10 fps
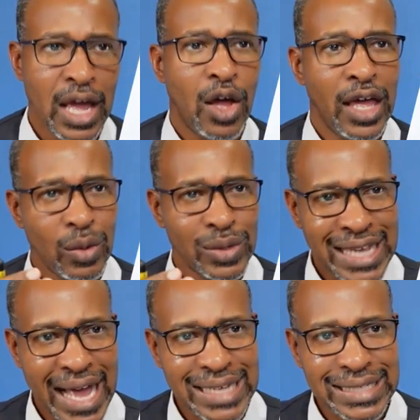He was
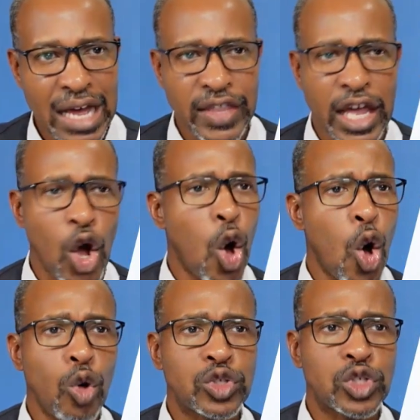cast out, that
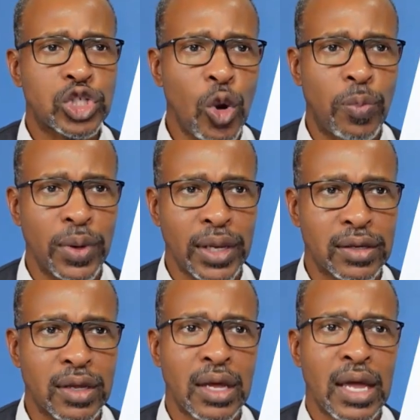old serpent
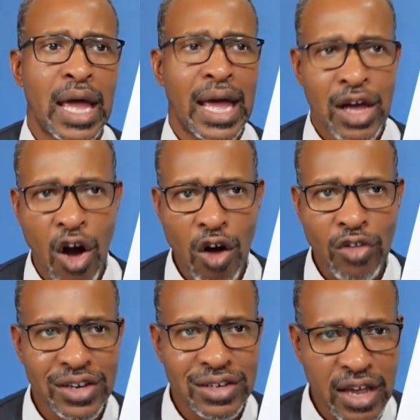called the
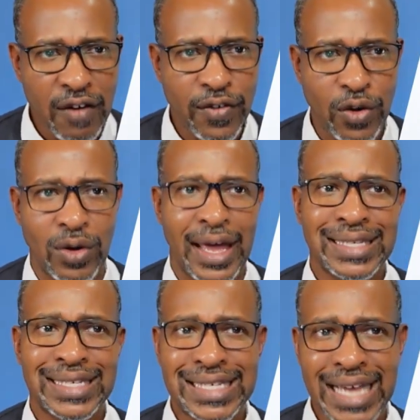devil and
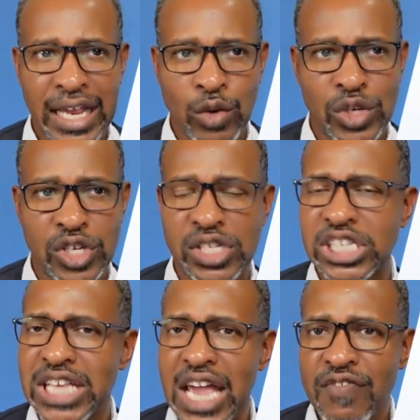Satan, which
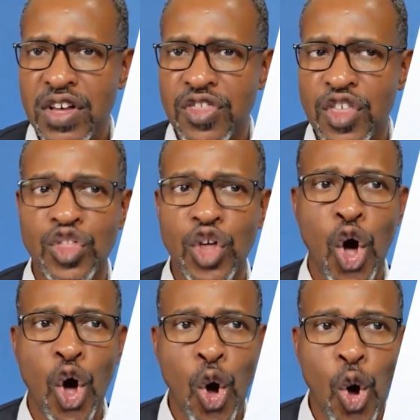deceiveth the
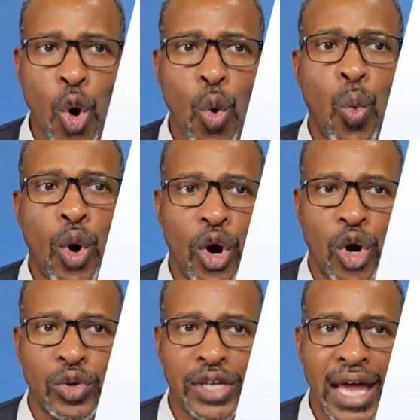whole world.
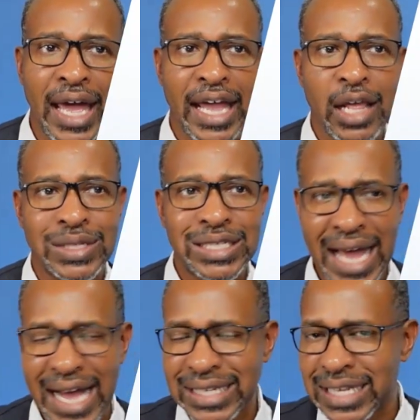And he was
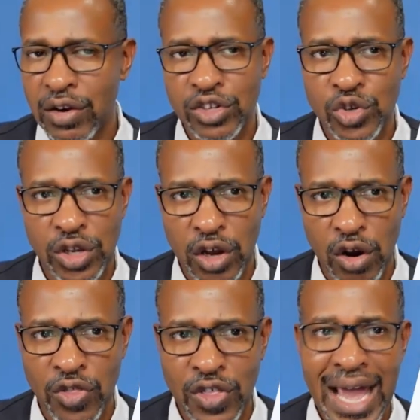cast out into the earth,
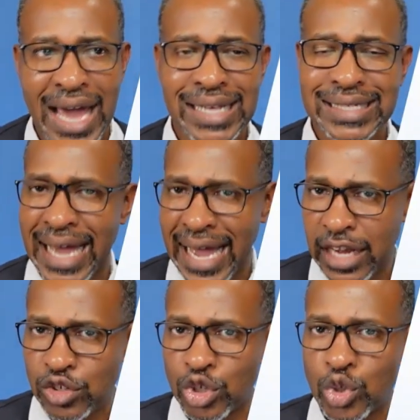and his
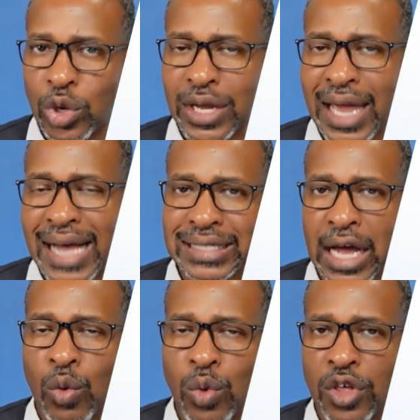angels were cast out
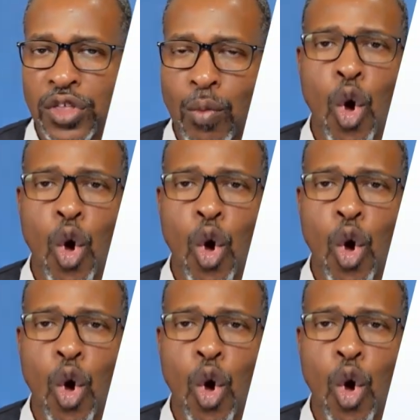with him.